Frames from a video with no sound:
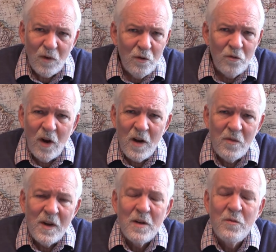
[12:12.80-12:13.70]
to try to
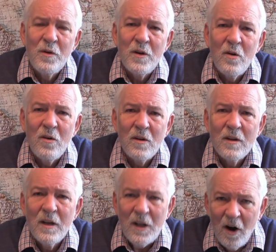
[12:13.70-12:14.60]
find a
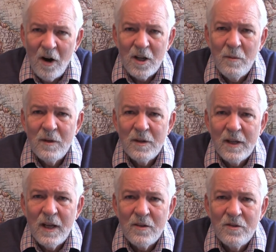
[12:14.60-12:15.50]
foothold, an argument
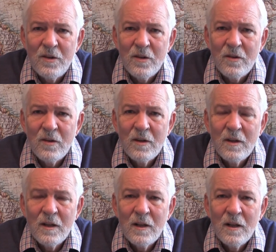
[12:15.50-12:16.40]
against you.
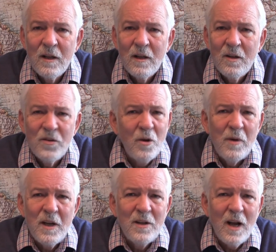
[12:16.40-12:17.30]
So
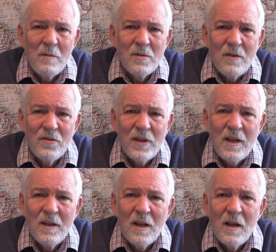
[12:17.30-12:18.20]
many times I've
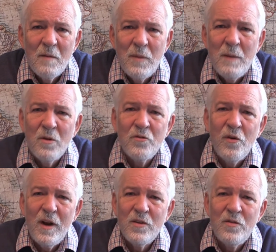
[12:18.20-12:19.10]
seen people
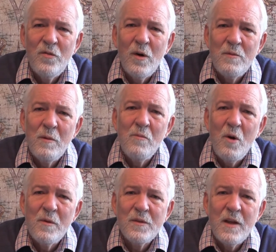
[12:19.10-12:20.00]
transform the
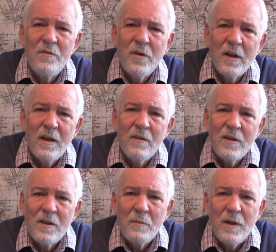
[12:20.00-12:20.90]
moment they forgive
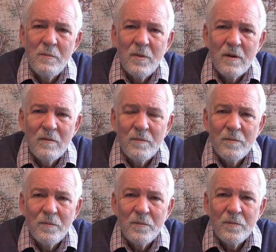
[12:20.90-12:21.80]
other people.
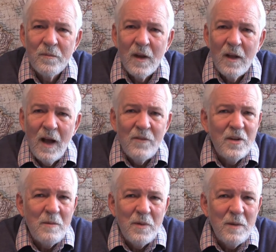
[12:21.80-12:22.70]
I've
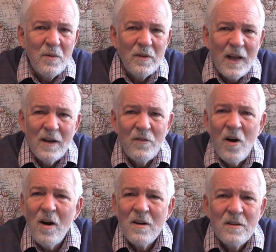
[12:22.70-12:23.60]
seen people that have
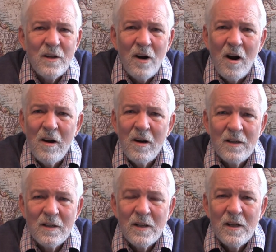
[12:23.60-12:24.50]
hardened their
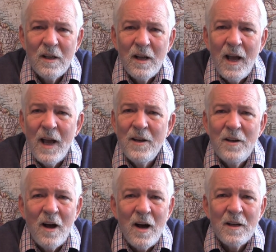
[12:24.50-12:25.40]
heart
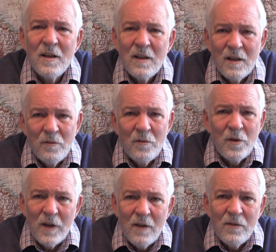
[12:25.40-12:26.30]
and not
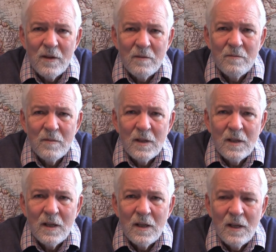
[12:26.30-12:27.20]
forgiven.
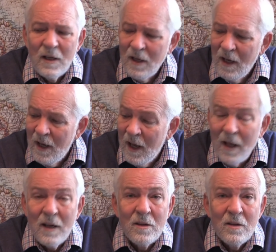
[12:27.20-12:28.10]

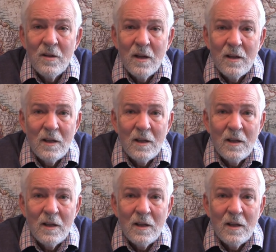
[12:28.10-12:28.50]
And